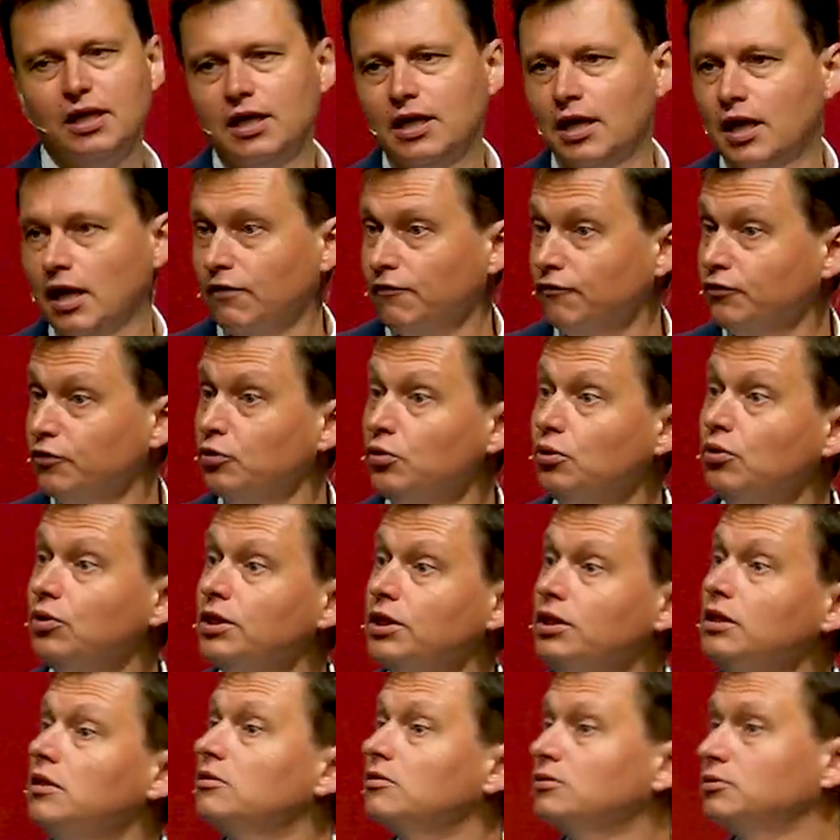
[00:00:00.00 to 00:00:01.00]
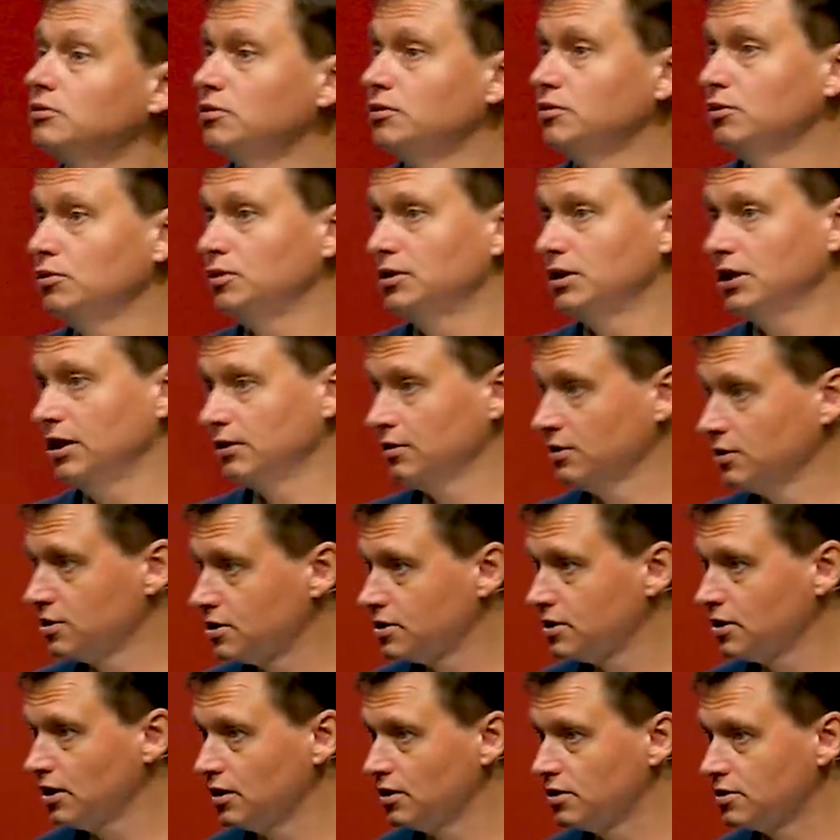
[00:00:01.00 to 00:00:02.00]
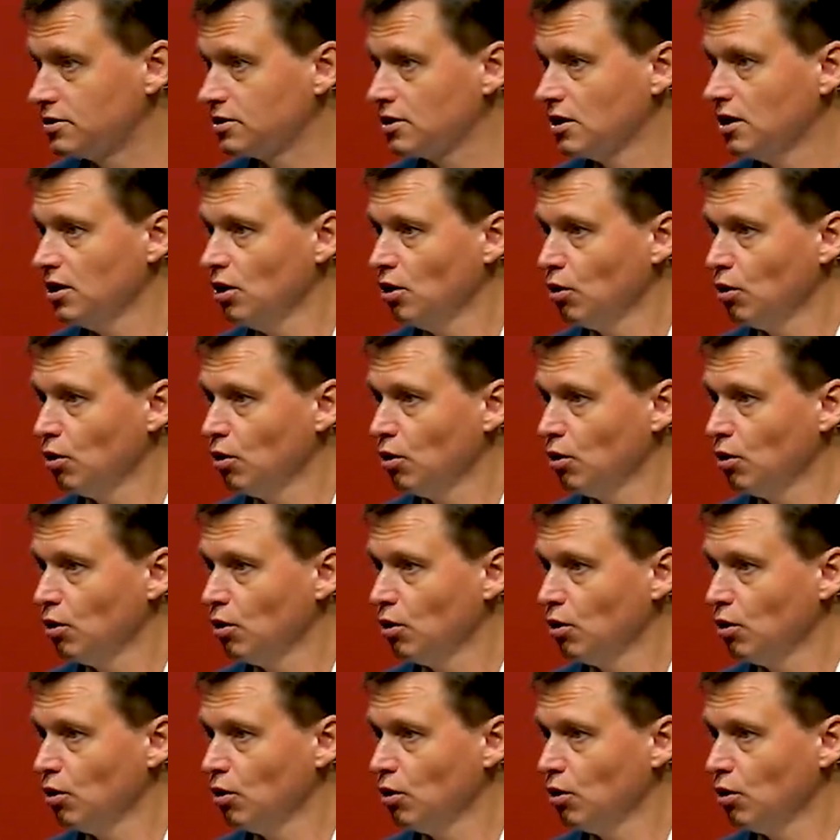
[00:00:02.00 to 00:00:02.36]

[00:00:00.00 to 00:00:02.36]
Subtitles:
and flew here to the United States,